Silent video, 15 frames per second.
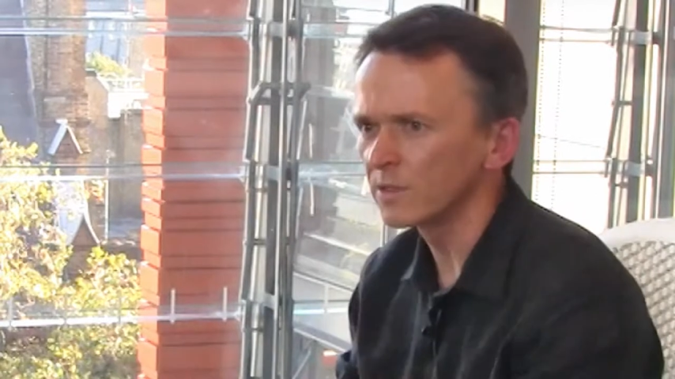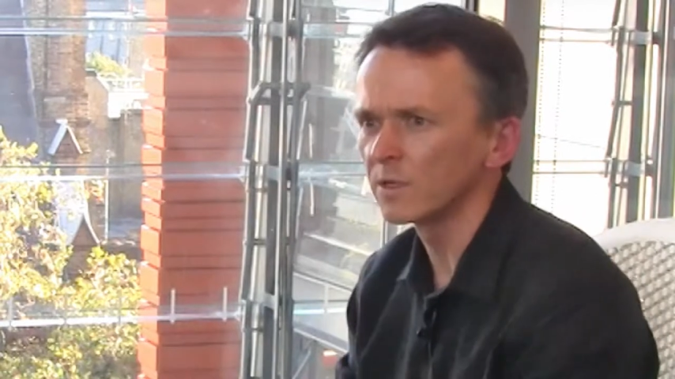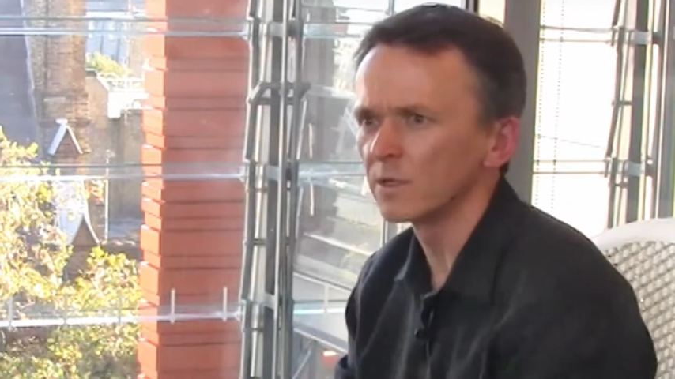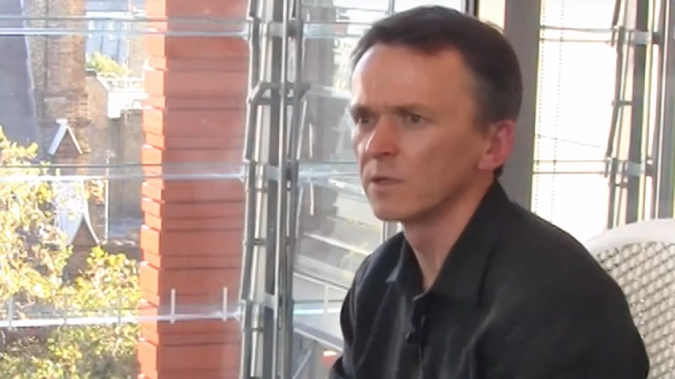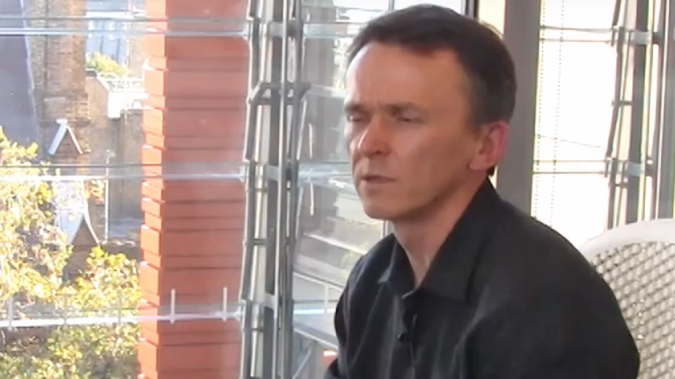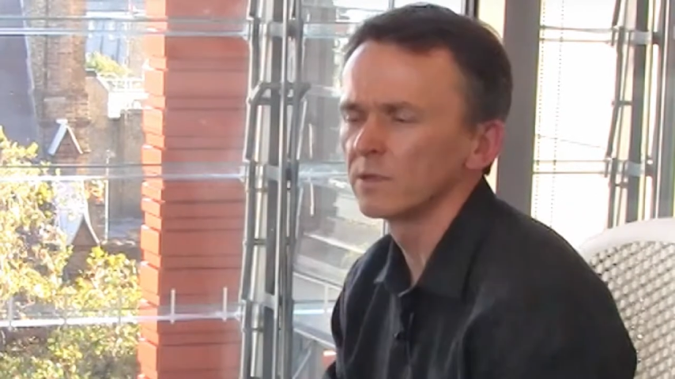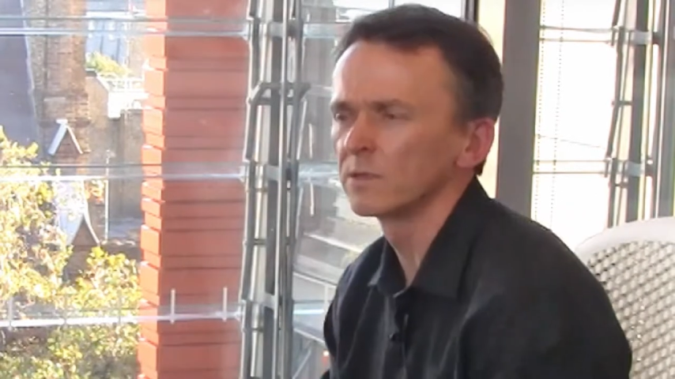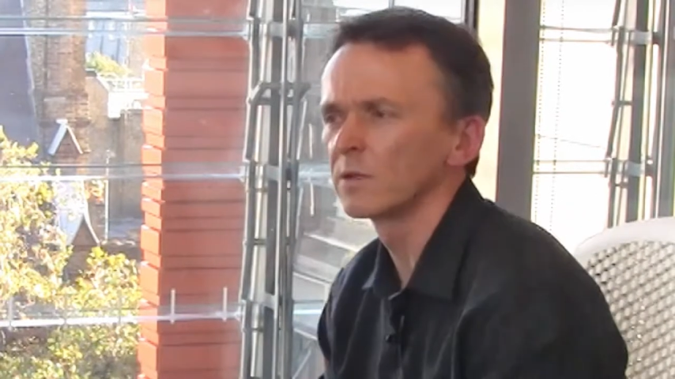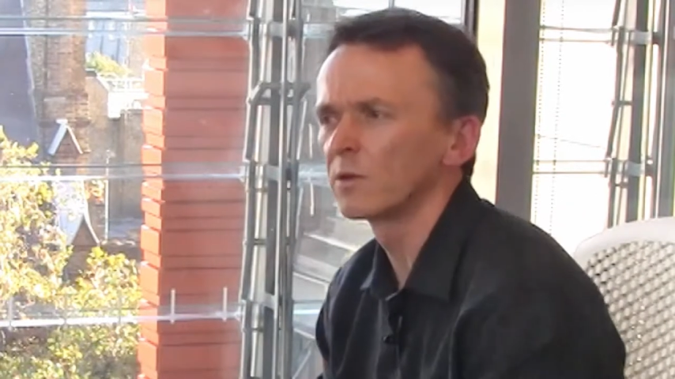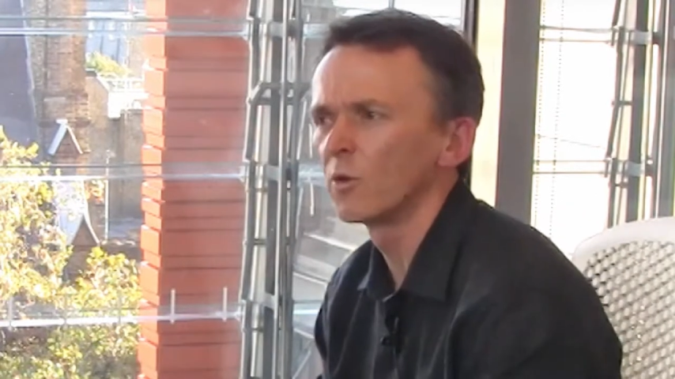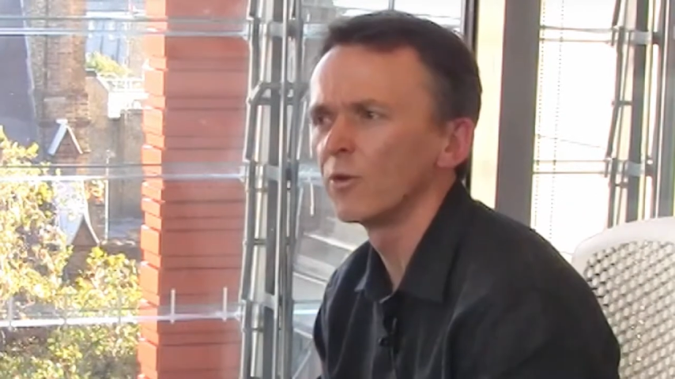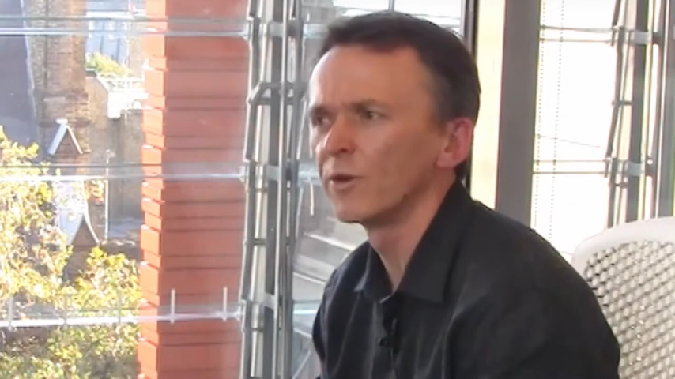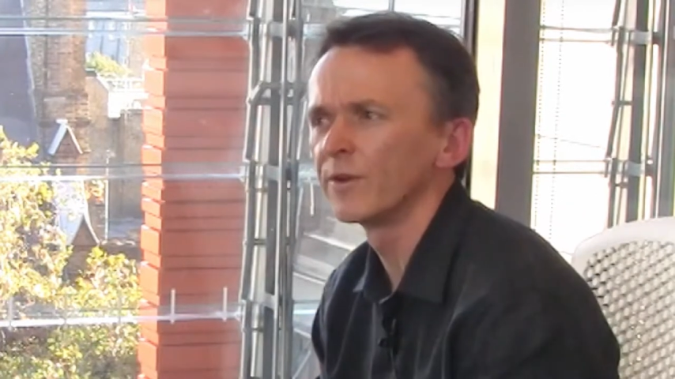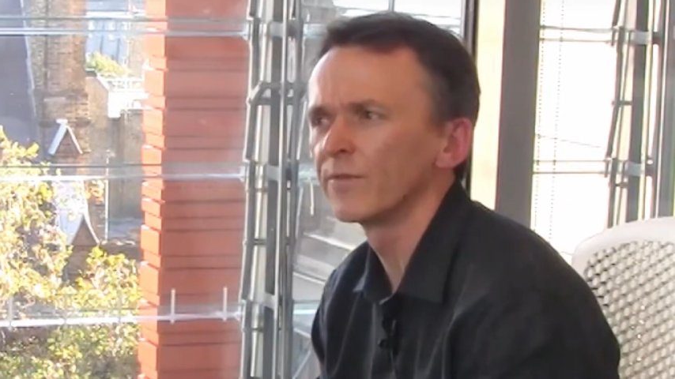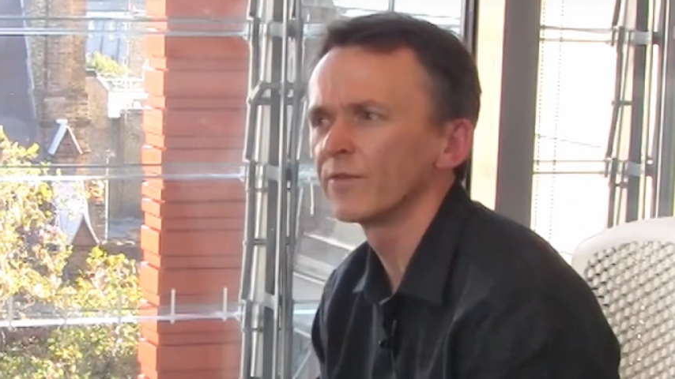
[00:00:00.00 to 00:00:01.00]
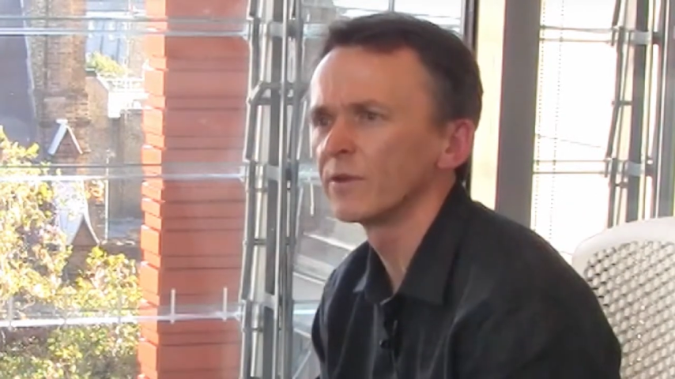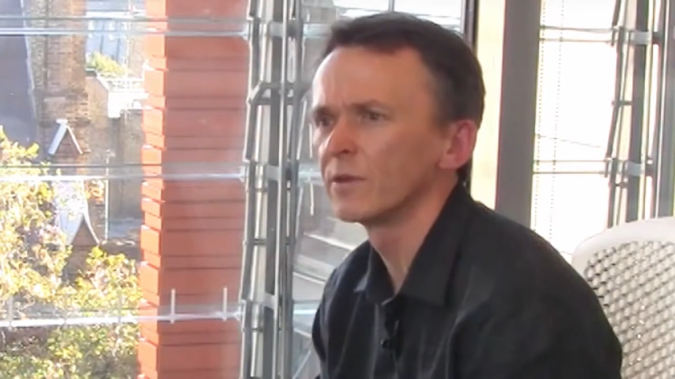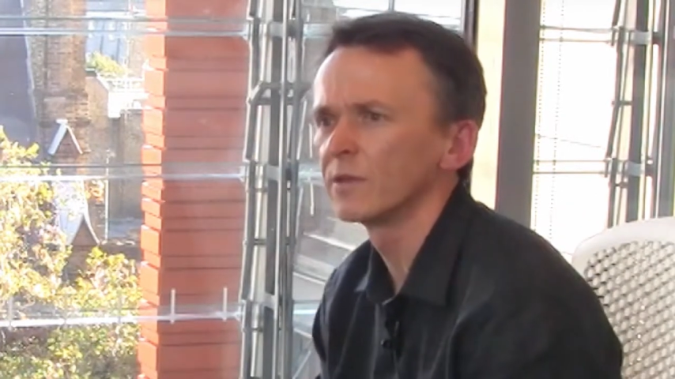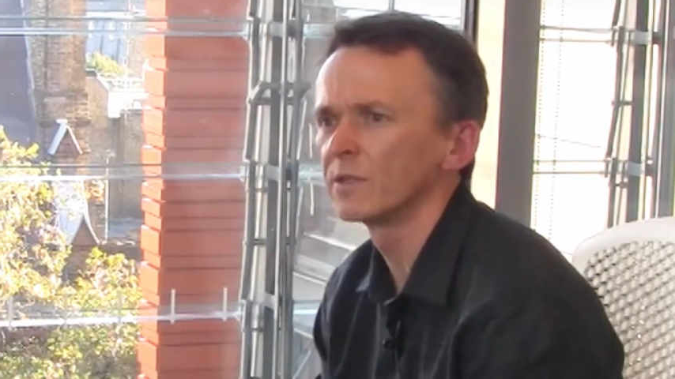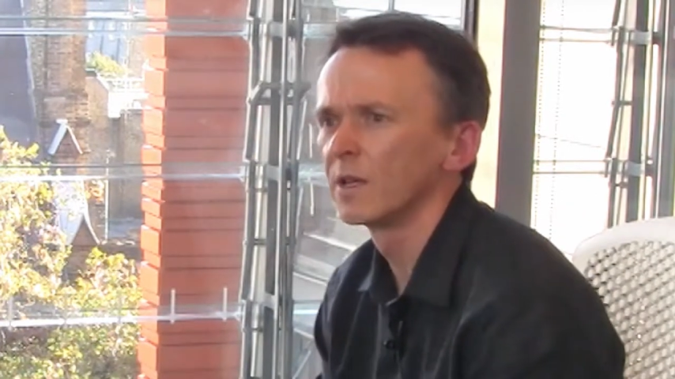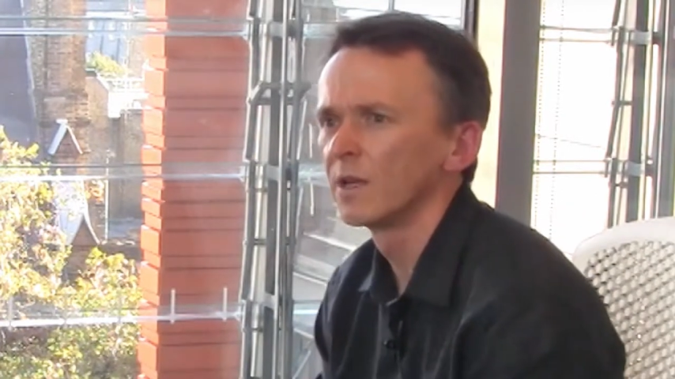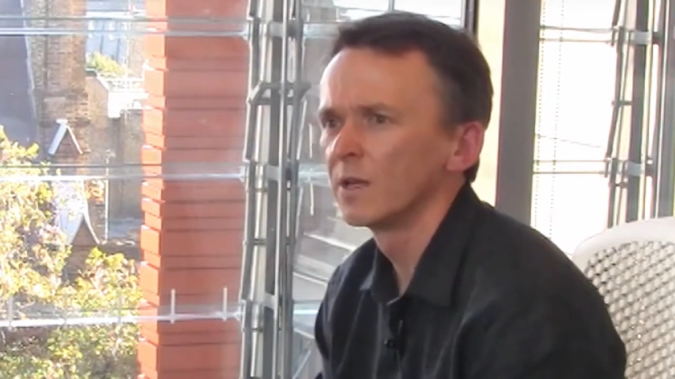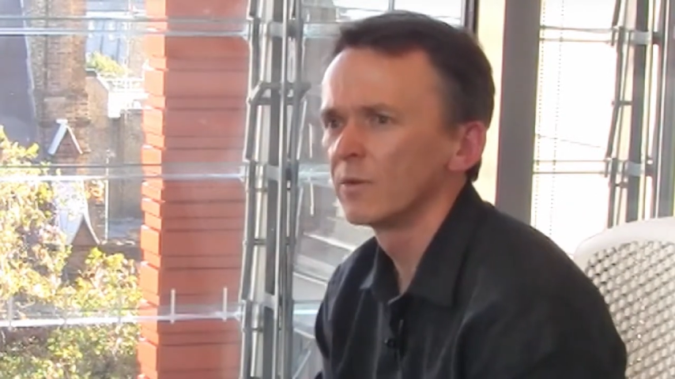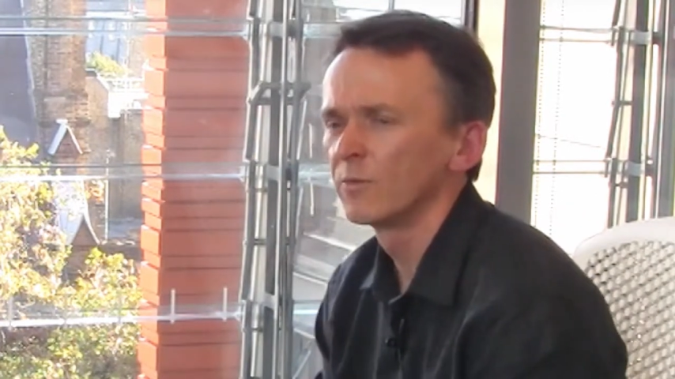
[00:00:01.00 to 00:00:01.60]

to coin a phrase,